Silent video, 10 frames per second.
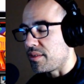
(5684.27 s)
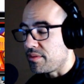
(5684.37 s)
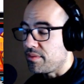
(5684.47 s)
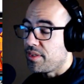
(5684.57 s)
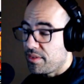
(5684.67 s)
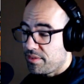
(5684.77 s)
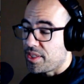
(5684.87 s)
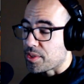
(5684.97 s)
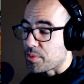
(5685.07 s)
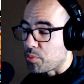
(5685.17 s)
this
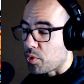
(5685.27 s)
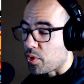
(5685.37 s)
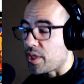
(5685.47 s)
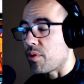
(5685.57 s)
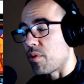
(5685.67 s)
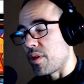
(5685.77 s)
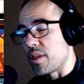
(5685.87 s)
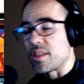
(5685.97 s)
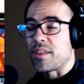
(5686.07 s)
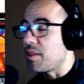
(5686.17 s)
morning or this evening,
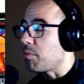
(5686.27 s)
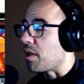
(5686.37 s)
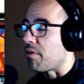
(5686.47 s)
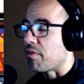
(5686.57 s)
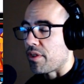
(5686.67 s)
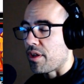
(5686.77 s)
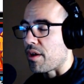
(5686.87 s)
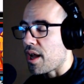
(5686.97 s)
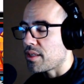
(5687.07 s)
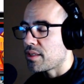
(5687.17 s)
wherever they're at.
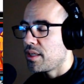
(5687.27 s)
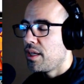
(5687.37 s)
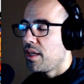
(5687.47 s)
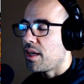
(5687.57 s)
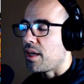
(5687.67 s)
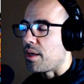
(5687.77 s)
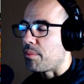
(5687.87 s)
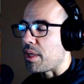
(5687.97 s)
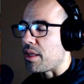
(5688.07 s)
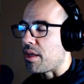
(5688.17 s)
May they
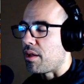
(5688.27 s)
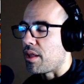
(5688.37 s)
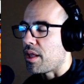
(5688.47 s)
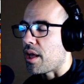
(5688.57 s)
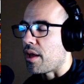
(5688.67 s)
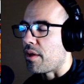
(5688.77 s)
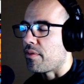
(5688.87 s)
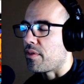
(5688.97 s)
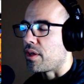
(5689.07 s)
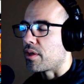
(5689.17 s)
all have a
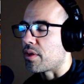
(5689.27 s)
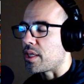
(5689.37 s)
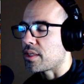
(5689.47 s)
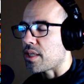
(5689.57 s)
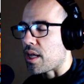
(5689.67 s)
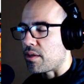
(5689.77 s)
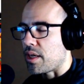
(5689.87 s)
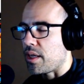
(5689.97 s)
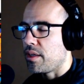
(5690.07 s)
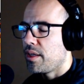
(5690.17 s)
great Saturday
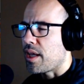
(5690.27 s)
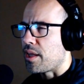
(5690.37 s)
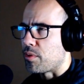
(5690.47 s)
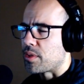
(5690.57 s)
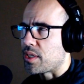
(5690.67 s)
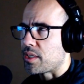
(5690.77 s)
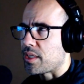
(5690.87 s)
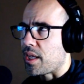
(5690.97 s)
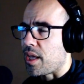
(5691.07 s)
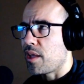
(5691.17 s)
and or
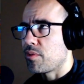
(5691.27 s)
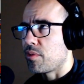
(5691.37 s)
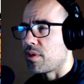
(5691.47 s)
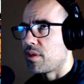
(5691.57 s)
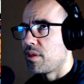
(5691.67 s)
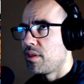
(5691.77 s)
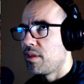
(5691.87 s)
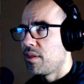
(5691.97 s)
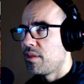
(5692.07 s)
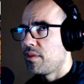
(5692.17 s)
Sunday and or
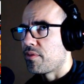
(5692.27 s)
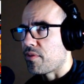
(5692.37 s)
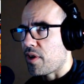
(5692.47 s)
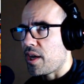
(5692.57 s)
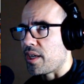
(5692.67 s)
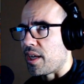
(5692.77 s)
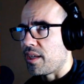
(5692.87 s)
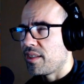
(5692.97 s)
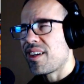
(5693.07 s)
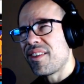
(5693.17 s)
Friday.
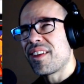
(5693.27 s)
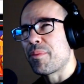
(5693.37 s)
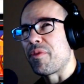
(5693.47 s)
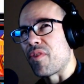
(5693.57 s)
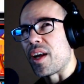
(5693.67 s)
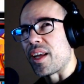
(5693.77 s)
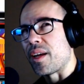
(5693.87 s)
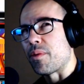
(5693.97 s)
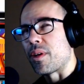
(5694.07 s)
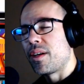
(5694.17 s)
No, I don't think it'd be Friday
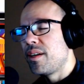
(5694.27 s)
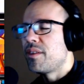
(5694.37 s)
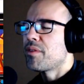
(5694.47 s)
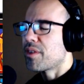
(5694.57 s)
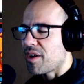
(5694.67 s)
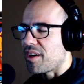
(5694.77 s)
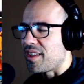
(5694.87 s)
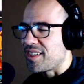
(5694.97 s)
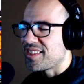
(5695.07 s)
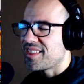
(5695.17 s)
anywhere.
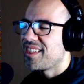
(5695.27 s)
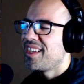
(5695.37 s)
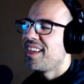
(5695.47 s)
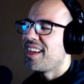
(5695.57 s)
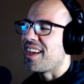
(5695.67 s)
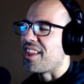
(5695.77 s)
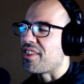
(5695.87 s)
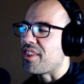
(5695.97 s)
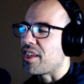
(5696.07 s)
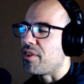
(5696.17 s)
Regardless,
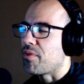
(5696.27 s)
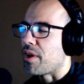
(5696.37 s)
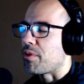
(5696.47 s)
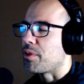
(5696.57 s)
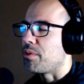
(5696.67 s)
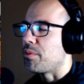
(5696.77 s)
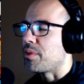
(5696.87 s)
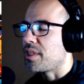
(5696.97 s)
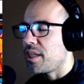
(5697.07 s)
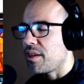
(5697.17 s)
thank you for everyone who
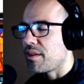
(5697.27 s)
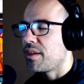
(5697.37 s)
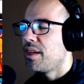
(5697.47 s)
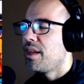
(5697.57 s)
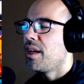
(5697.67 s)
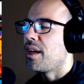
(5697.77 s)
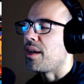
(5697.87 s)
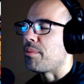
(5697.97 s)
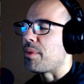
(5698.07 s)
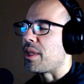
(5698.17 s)
was here.
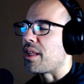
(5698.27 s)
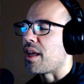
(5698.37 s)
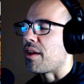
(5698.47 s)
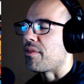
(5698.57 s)
May they have